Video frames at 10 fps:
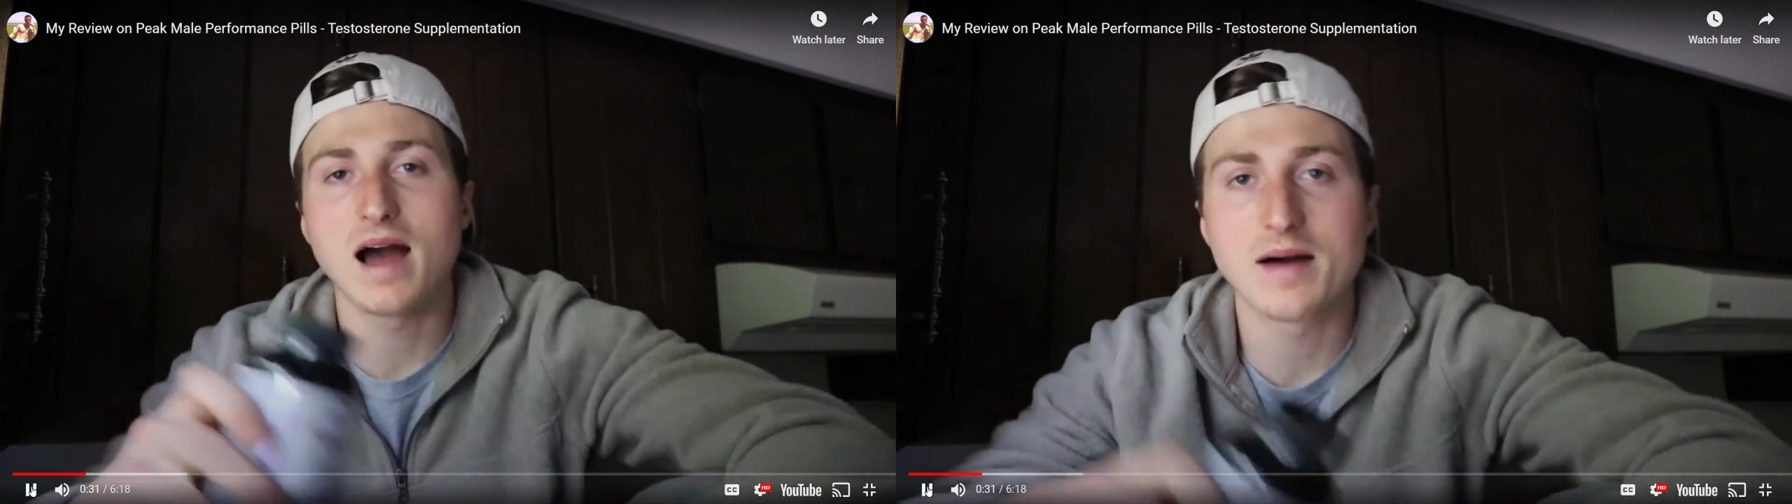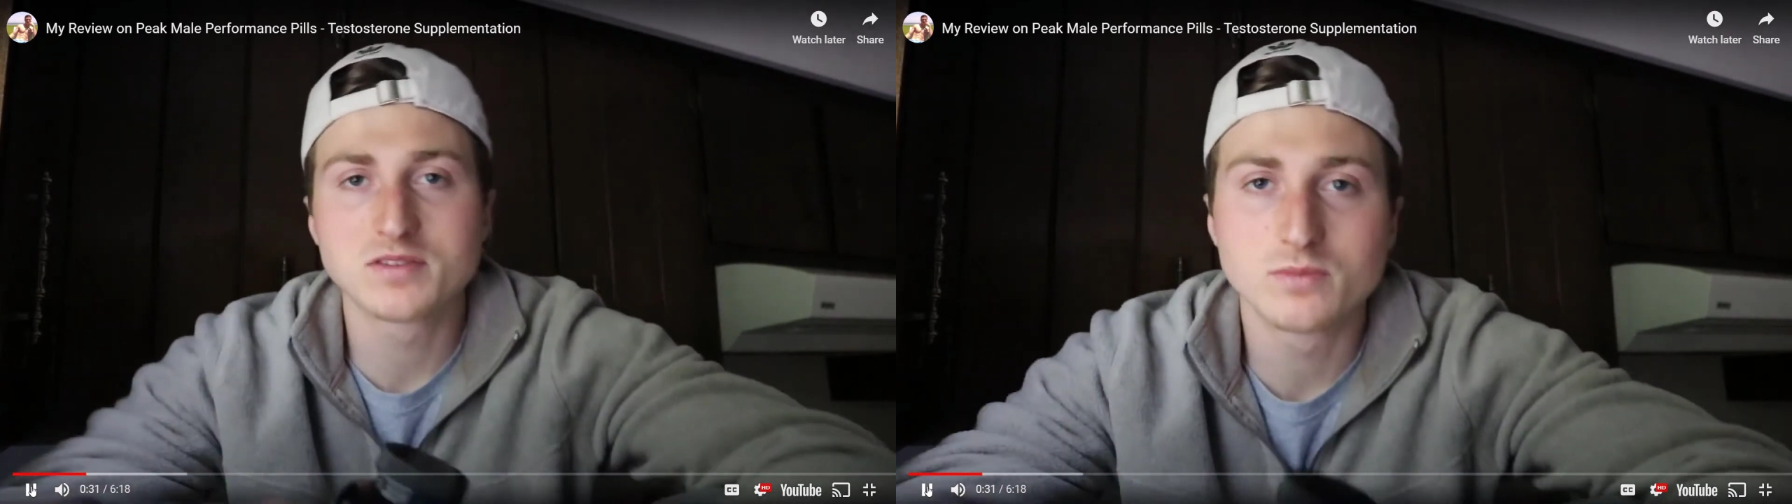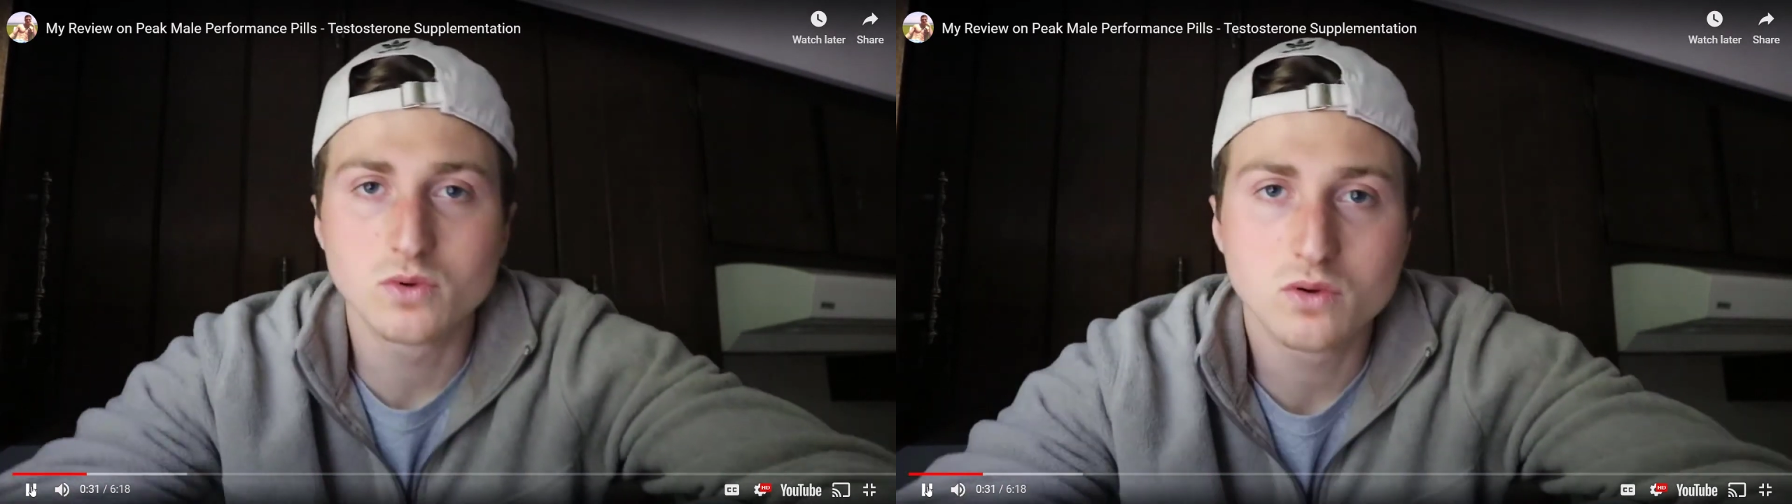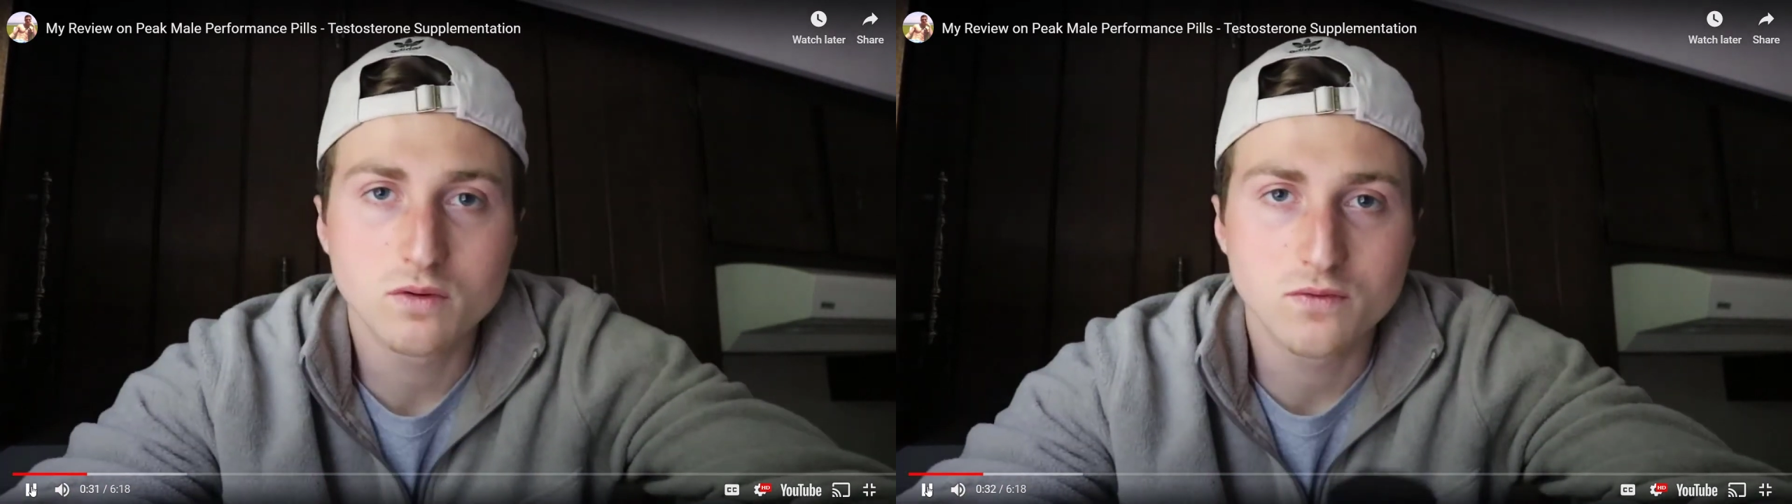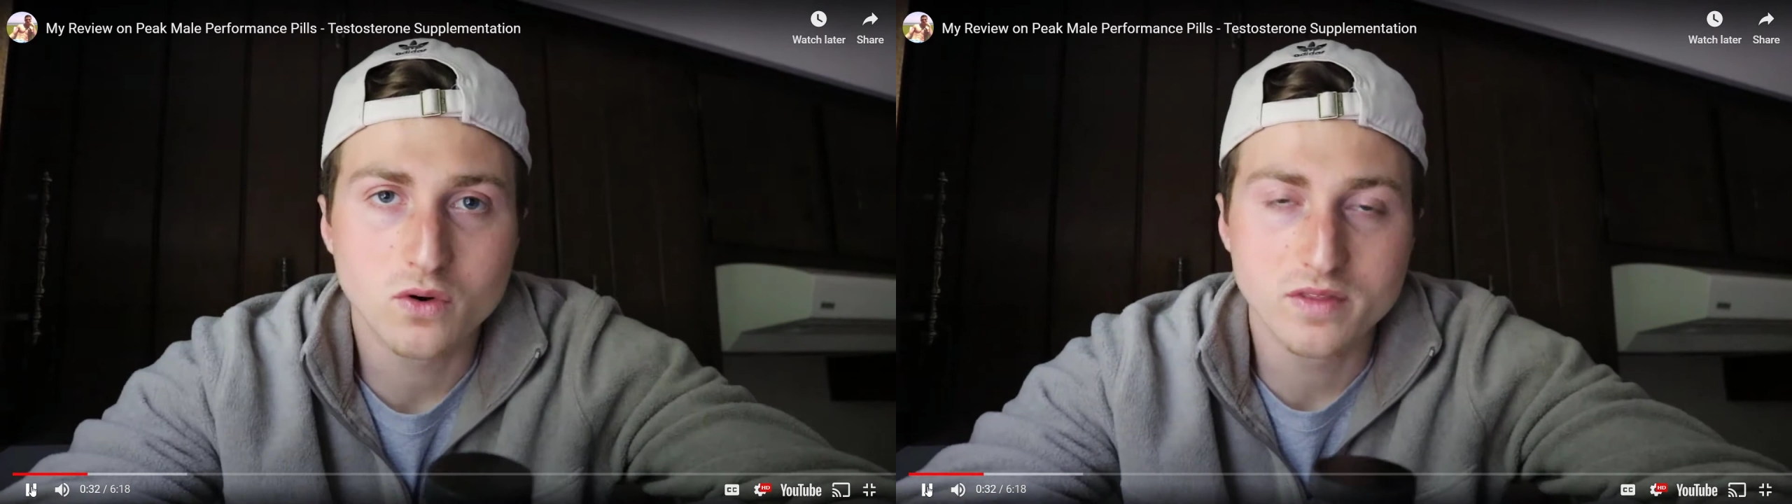
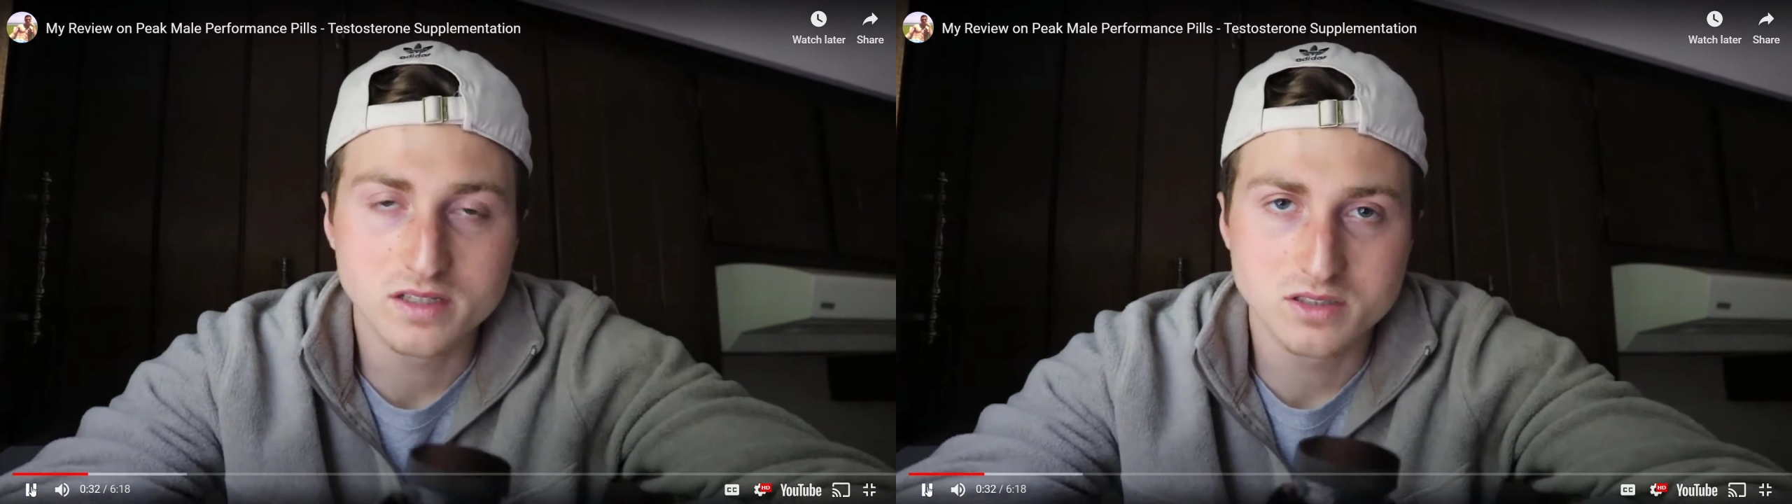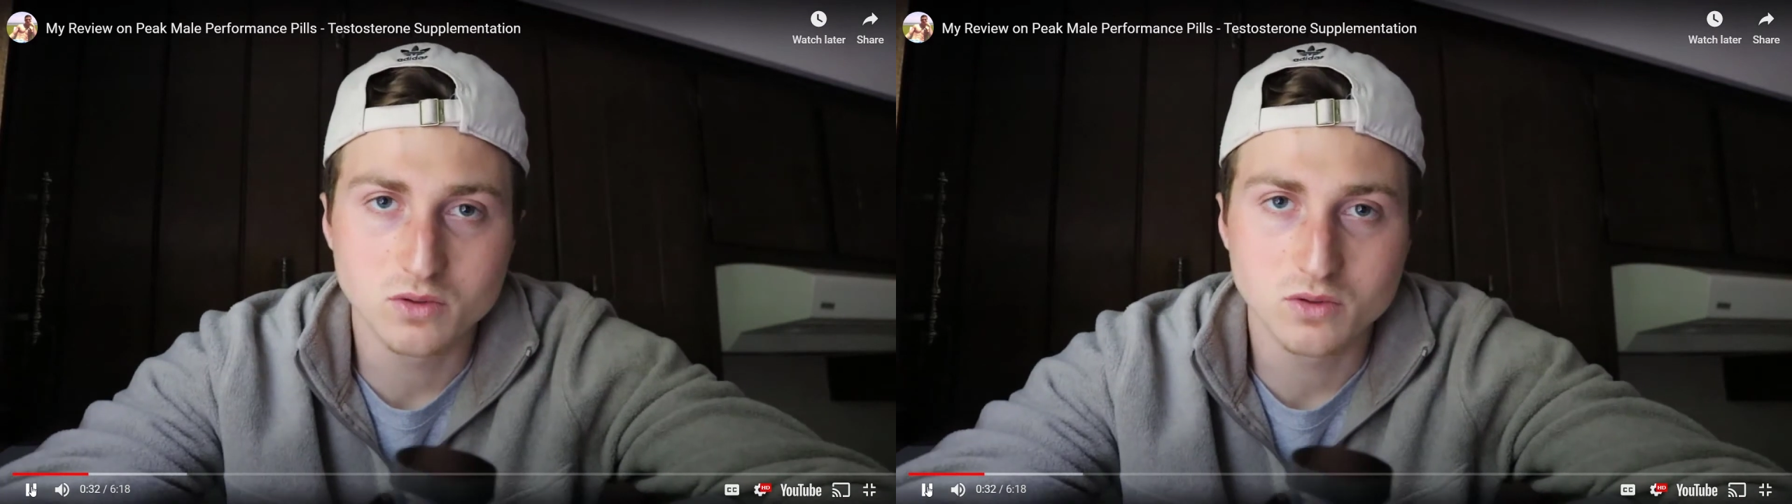optimal for this